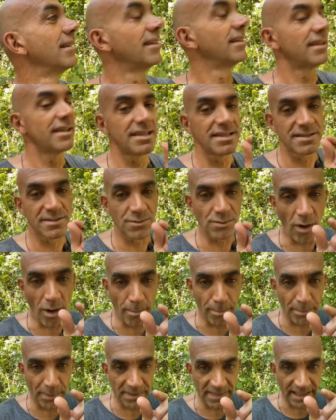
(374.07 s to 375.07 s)
is to
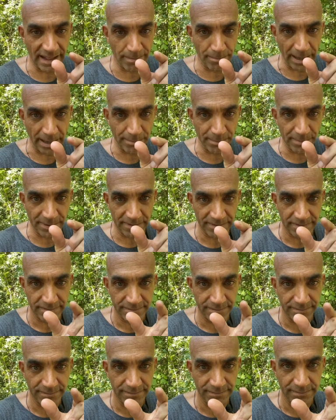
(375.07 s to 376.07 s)
open that pipe,
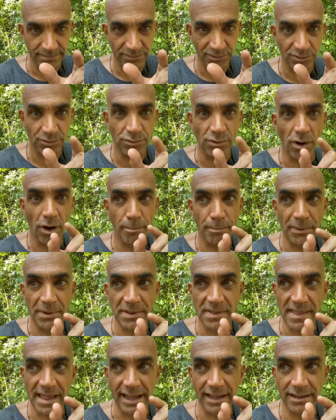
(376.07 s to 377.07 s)
to
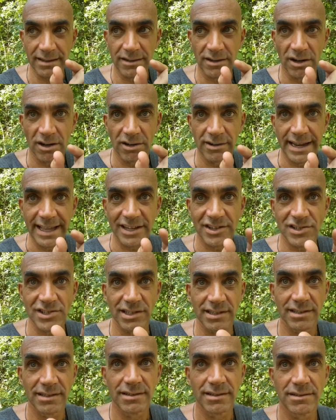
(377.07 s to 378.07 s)
open that
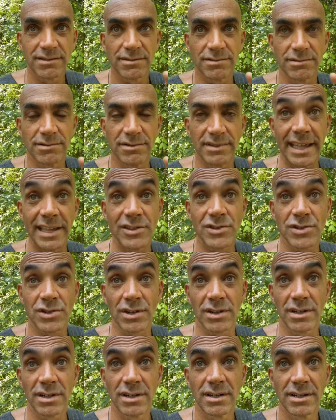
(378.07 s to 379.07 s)
connection to
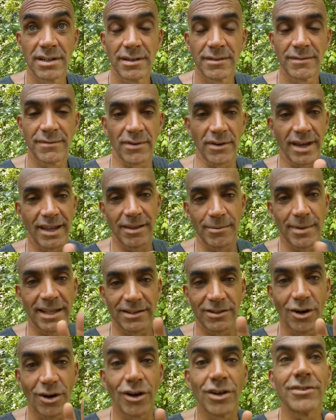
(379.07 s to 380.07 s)
nature. Forget
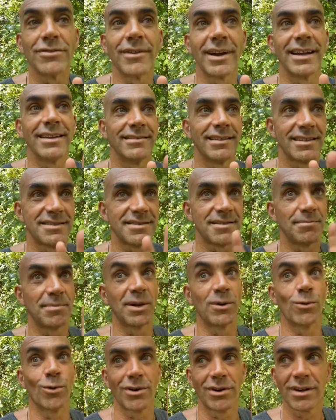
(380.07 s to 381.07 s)
about God, right? That's a
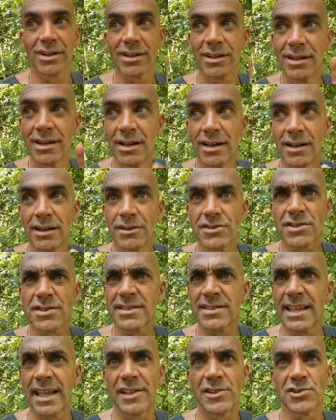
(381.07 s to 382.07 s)
big word. Just
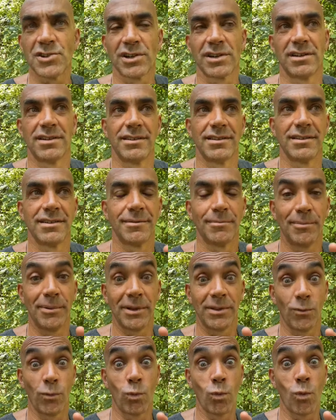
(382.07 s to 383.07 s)
nature.
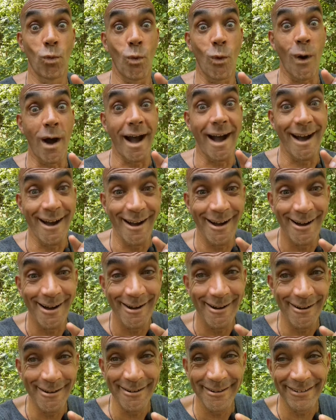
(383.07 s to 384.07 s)
But wow.